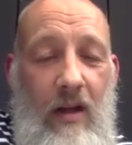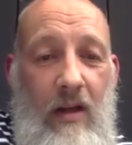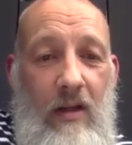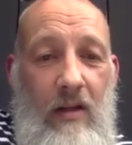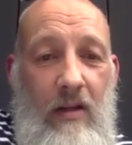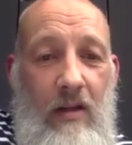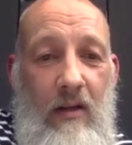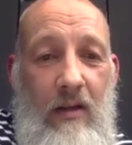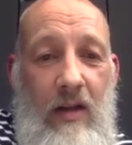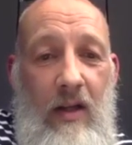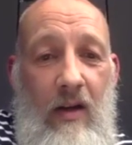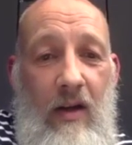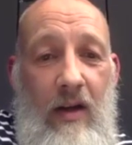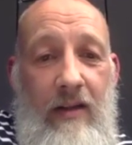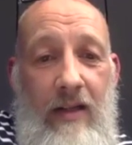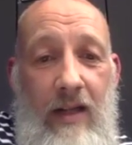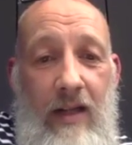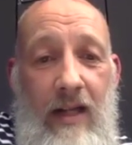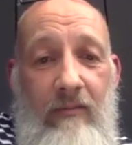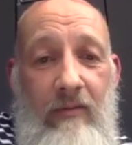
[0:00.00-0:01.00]
So the
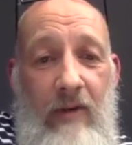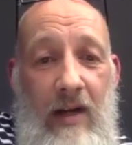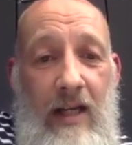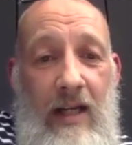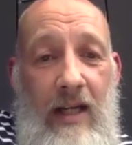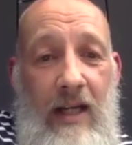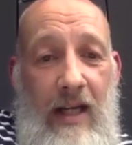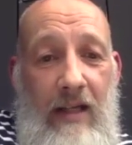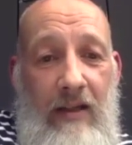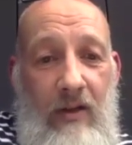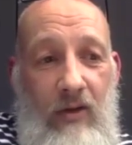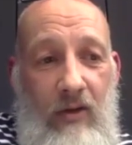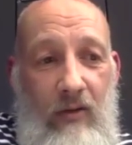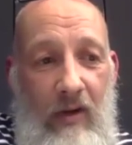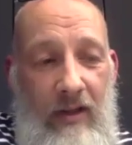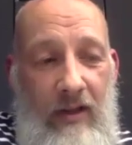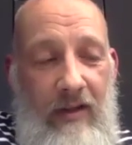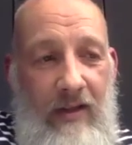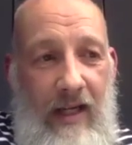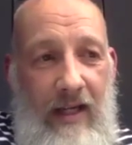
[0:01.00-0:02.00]
idea really is to try
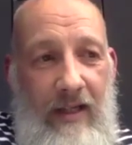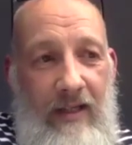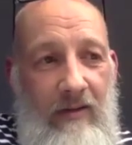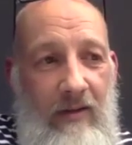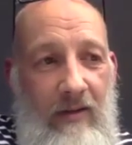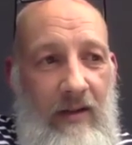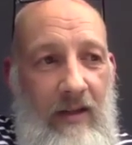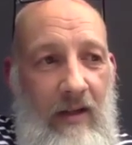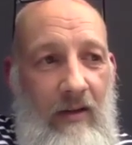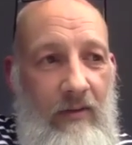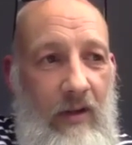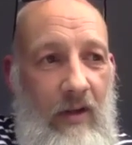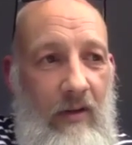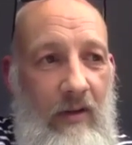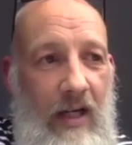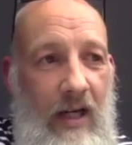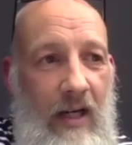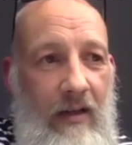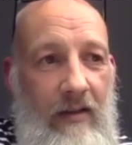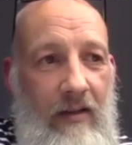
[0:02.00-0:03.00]
to say to ourselves,
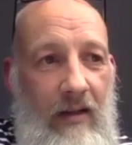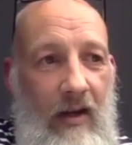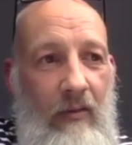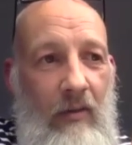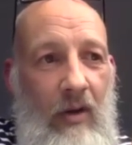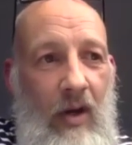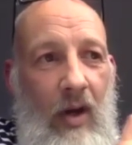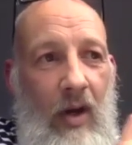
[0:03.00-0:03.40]
okay, so